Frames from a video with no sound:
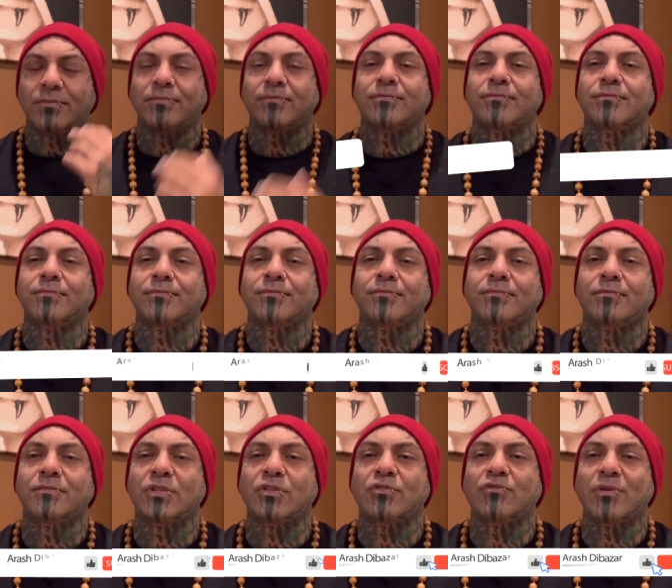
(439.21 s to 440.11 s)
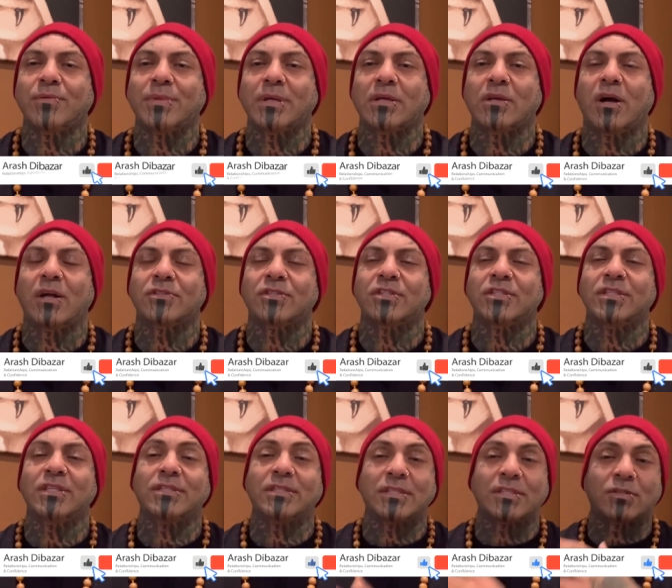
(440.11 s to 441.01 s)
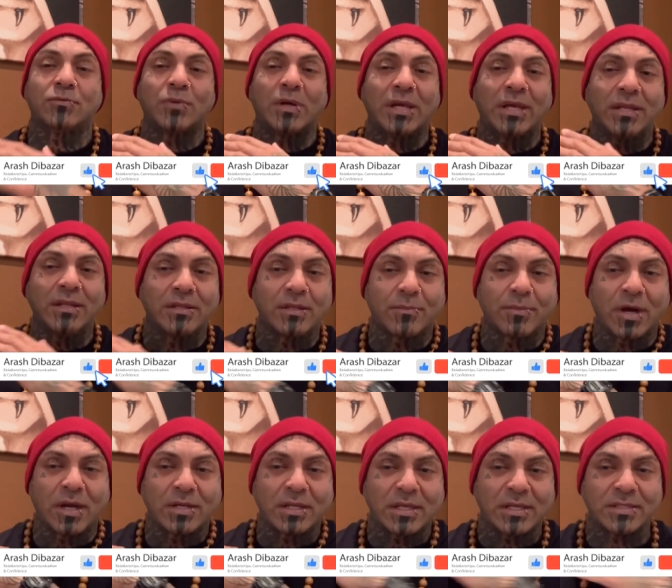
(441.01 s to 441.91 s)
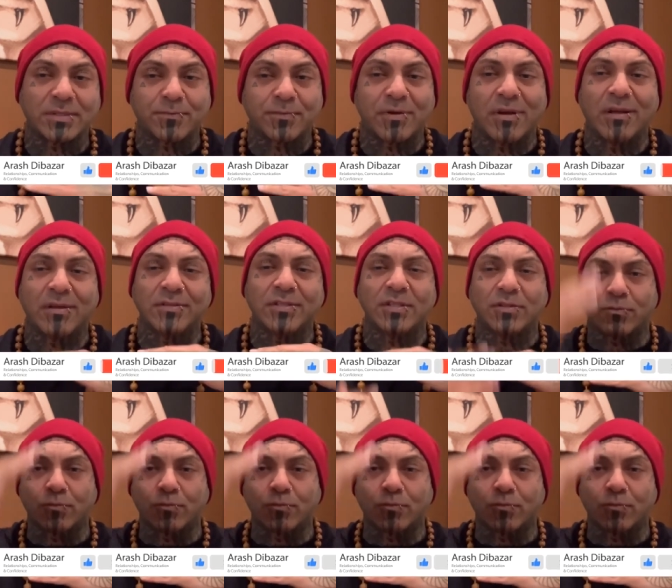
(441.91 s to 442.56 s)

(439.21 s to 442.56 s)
The dreaming consciousness is when the body hits paralysis,